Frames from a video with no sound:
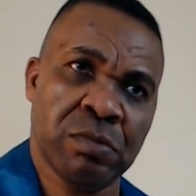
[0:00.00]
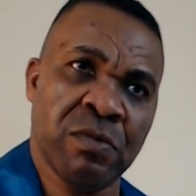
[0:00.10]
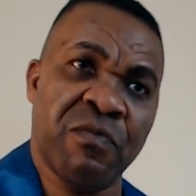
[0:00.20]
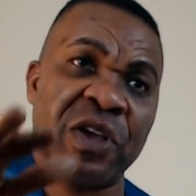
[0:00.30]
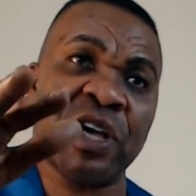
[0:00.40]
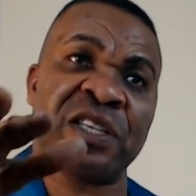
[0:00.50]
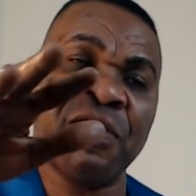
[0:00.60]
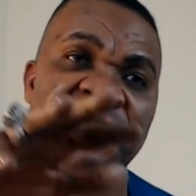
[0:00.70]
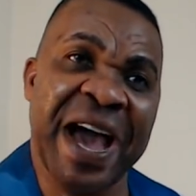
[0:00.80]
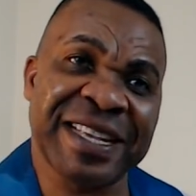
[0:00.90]
Because
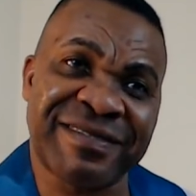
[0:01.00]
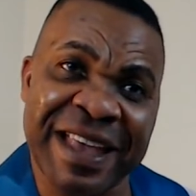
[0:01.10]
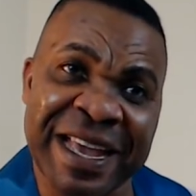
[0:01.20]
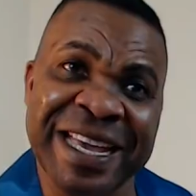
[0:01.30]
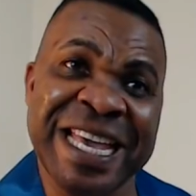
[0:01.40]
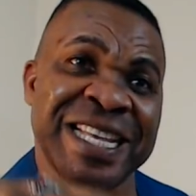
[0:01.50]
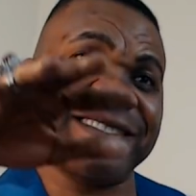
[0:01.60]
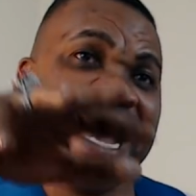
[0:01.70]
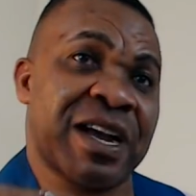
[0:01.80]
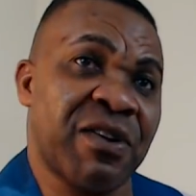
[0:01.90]
fasting is
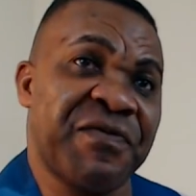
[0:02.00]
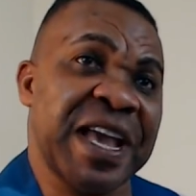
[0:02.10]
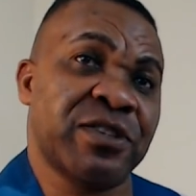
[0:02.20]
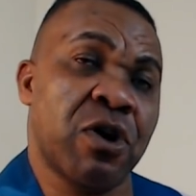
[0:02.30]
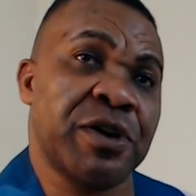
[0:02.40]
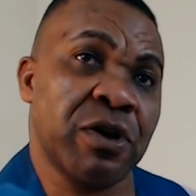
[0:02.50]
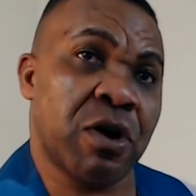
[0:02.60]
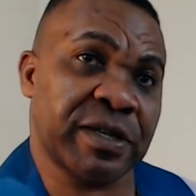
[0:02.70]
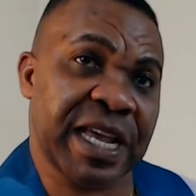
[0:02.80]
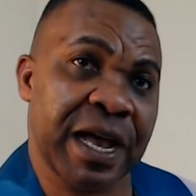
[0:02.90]
sacrifice on the
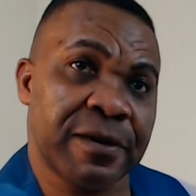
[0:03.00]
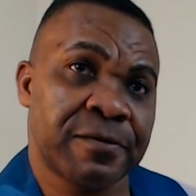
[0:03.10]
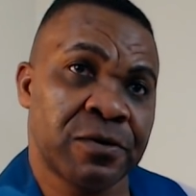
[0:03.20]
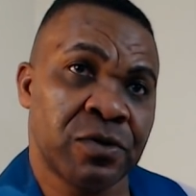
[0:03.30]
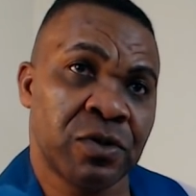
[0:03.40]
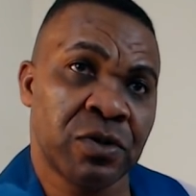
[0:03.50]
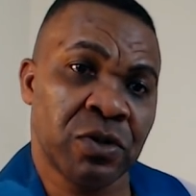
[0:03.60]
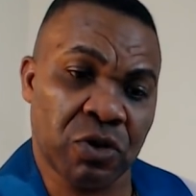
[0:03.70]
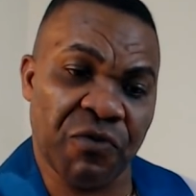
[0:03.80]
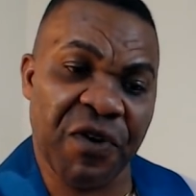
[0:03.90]
altar.
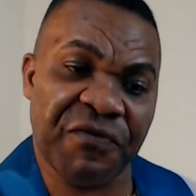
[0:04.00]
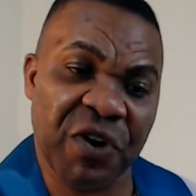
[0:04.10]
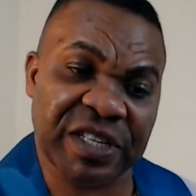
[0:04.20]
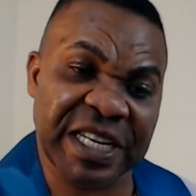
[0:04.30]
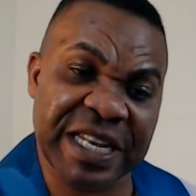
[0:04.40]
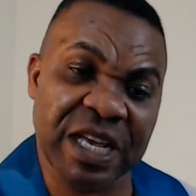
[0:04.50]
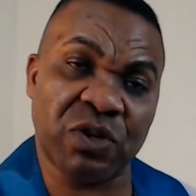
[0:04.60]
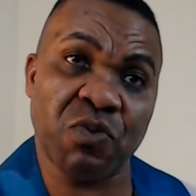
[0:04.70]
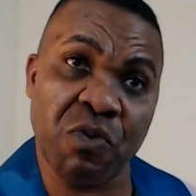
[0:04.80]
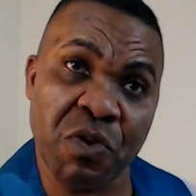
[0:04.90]
So for 40 days,
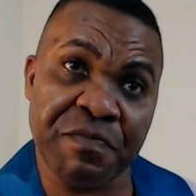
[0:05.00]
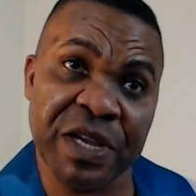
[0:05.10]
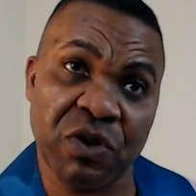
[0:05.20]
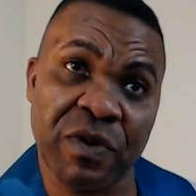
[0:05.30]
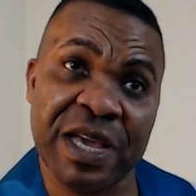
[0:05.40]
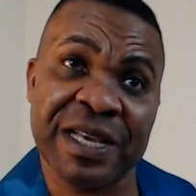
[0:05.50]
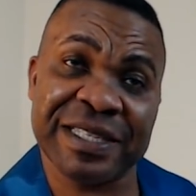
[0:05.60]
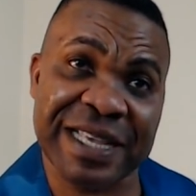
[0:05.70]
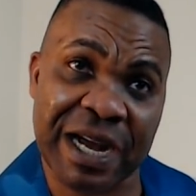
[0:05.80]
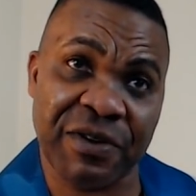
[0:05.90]
we will be doing
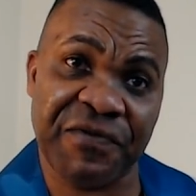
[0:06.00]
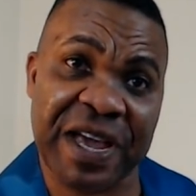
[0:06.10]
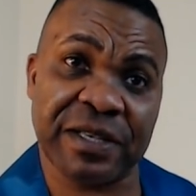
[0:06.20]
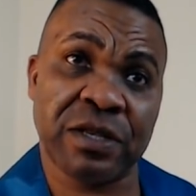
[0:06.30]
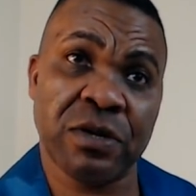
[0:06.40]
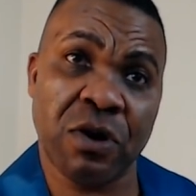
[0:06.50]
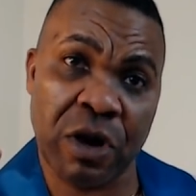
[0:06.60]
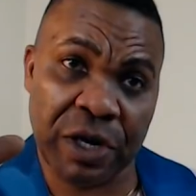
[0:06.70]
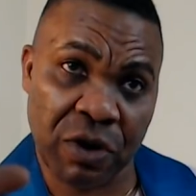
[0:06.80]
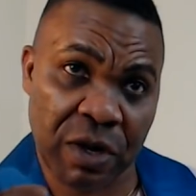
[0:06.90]
sacrifice
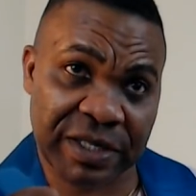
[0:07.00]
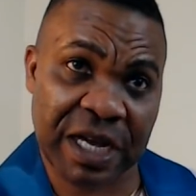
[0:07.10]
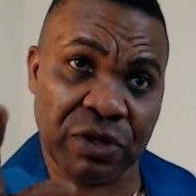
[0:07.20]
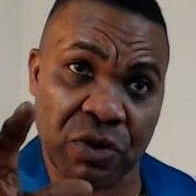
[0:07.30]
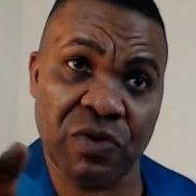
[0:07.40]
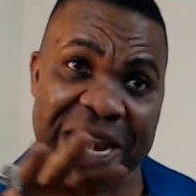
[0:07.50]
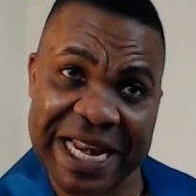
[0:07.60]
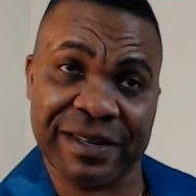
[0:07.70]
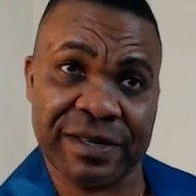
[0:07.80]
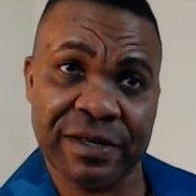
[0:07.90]
on the altar through
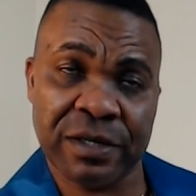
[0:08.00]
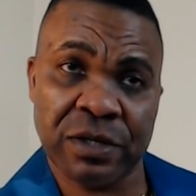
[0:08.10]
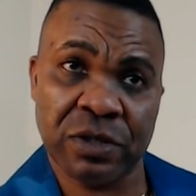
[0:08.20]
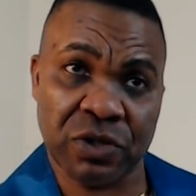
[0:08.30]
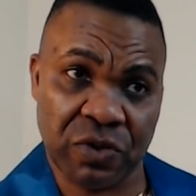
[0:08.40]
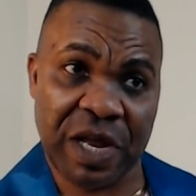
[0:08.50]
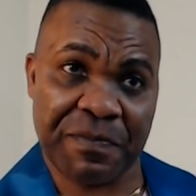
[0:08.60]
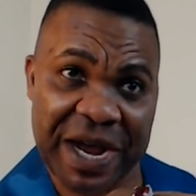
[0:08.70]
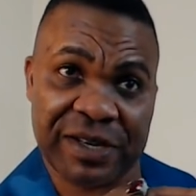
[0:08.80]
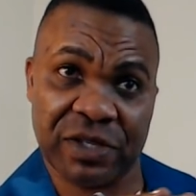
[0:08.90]
Lent, through the
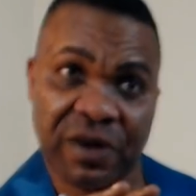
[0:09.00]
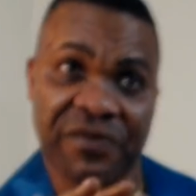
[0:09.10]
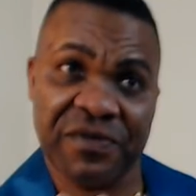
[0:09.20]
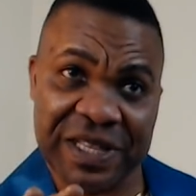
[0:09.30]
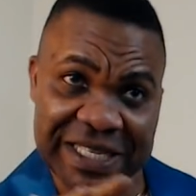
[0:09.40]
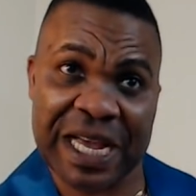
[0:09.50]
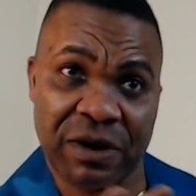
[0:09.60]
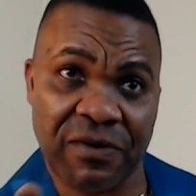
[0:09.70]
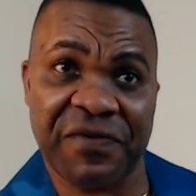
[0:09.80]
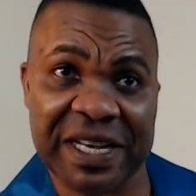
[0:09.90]
practice of this kind
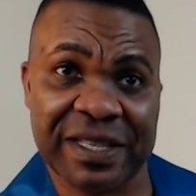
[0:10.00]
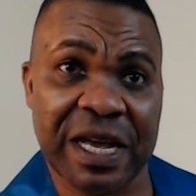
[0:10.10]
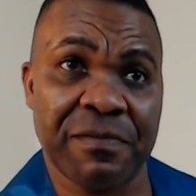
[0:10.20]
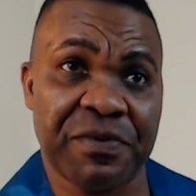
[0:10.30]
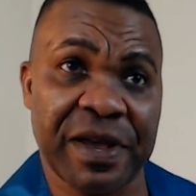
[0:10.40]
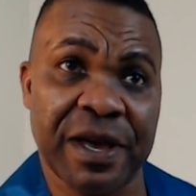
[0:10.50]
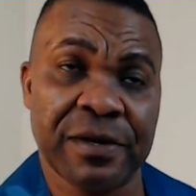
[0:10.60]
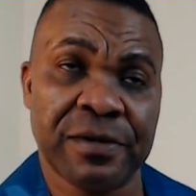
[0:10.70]
of fasting and prayer.